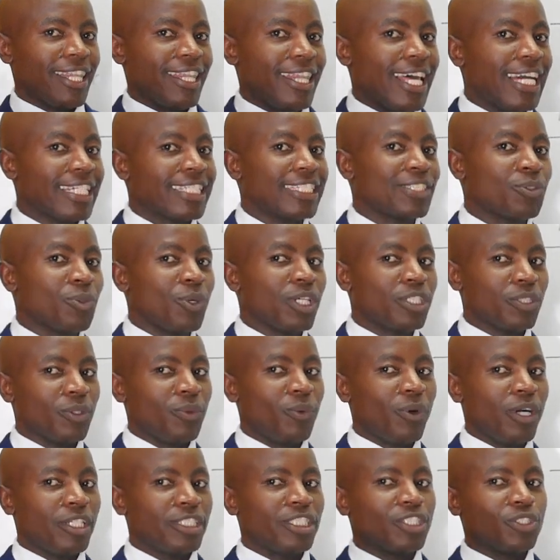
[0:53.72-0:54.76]
That is what
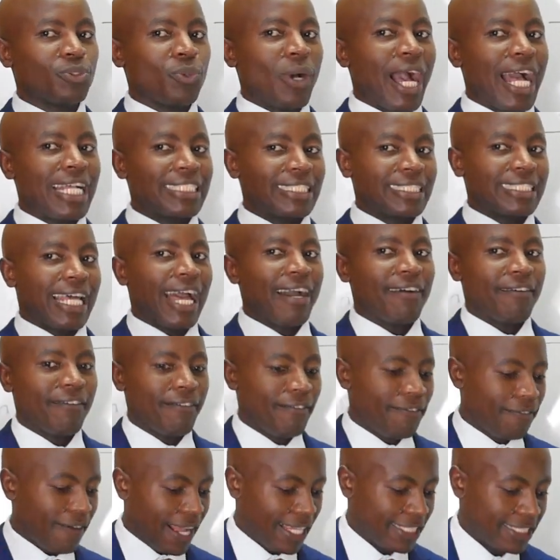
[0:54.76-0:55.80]
you want to answer
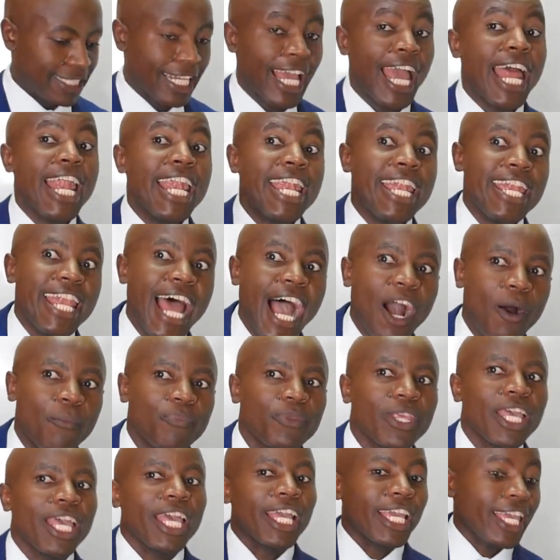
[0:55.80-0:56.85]
first.
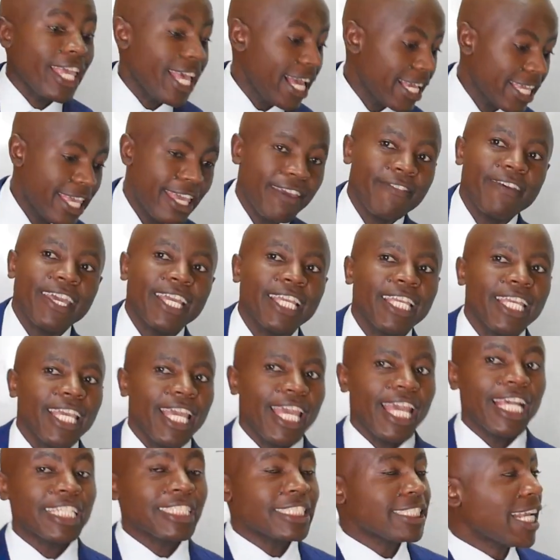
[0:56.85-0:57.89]
Now,
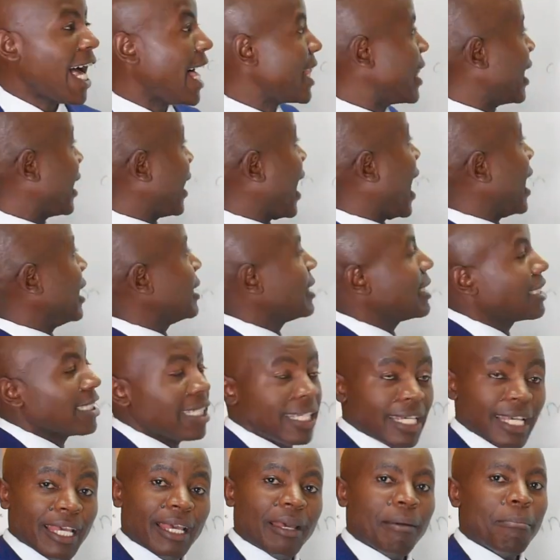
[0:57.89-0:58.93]
caregiving is nothing else
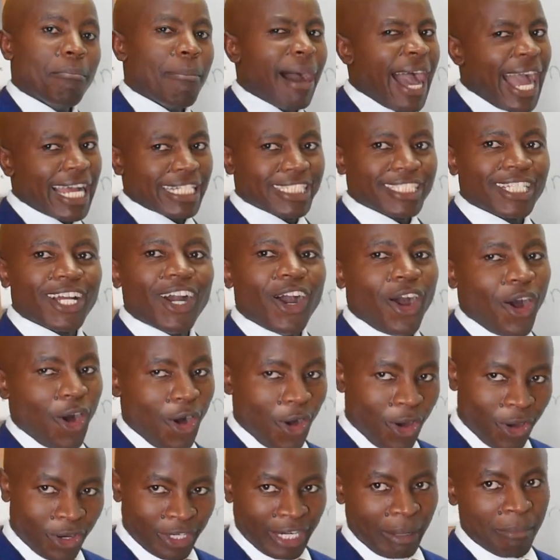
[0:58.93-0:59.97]
but
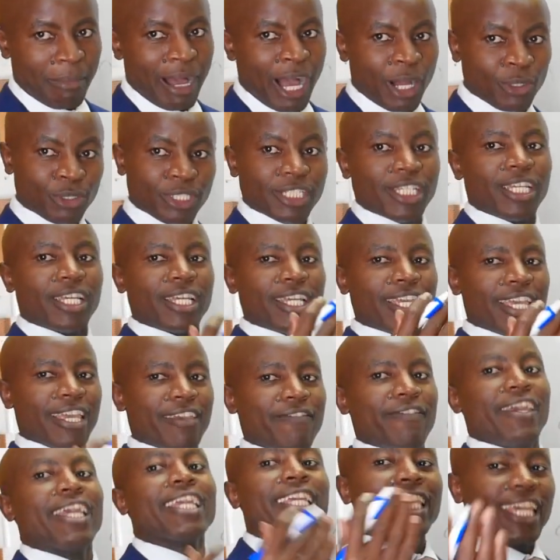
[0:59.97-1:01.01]
all about
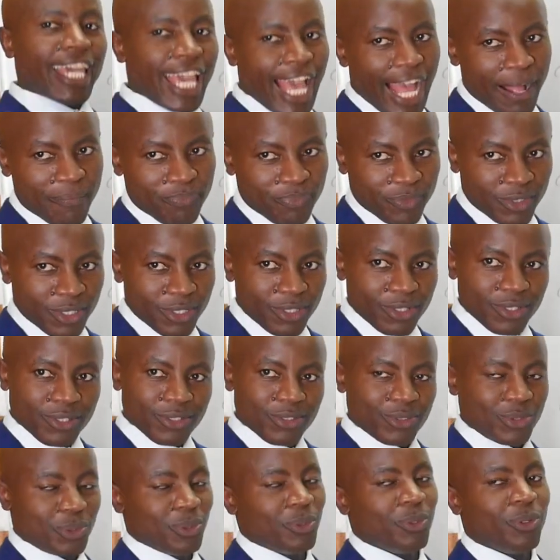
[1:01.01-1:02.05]
giving care.
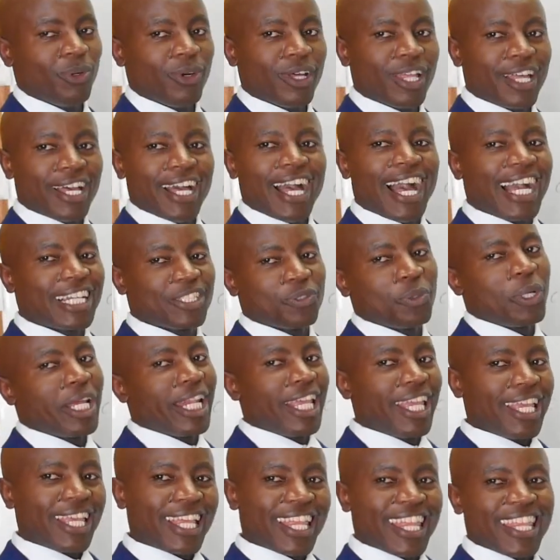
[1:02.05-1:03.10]
So
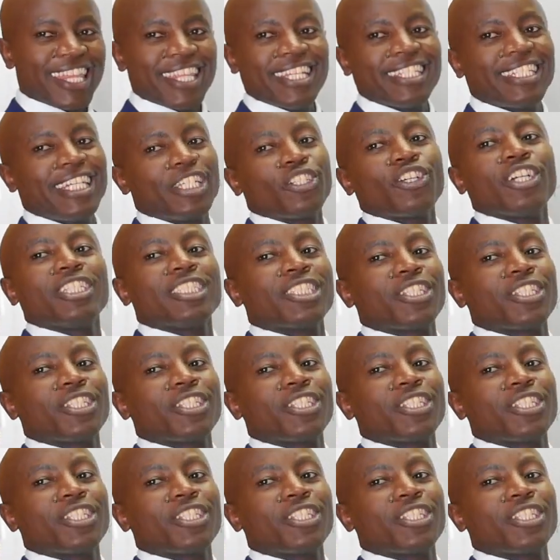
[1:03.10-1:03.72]
actually, the title